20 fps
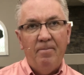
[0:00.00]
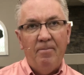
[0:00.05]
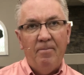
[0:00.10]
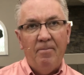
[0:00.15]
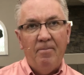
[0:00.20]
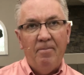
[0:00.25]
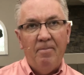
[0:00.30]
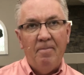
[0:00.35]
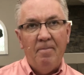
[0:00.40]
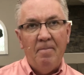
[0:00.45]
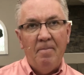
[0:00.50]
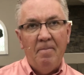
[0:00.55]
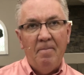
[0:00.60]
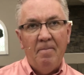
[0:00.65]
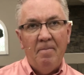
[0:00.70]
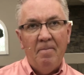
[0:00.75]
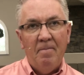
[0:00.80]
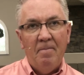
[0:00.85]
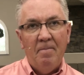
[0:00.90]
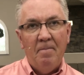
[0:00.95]

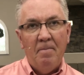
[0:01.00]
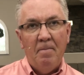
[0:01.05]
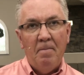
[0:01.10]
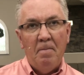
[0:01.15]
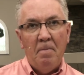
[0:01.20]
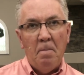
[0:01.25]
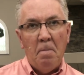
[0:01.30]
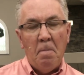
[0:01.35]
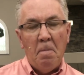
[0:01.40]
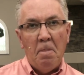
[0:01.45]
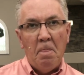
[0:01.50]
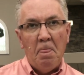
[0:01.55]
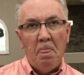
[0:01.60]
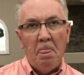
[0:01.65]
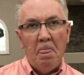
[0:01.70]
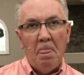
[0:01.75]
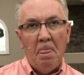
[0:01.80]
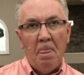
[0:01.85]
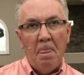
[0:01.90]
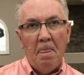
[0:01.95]

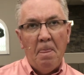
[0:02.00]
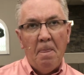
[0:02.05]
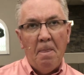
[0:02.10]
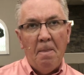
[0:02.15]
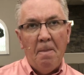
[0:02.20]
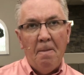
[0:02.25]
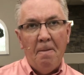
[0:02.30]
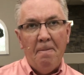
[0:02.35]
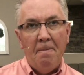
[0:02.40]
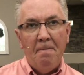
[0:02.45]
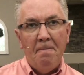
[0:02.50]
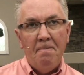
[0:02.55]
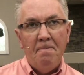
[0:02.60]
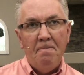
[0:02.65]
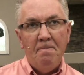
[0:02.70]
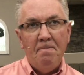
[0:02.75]
(silence)